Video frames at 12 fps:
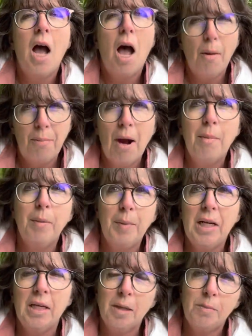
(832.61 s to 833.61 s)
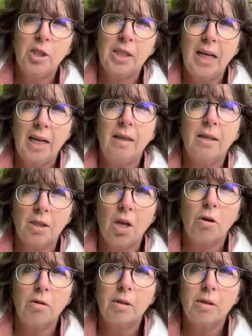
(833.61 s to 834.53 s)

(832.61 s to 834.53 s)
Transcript: I'll probably end up just eating the scones.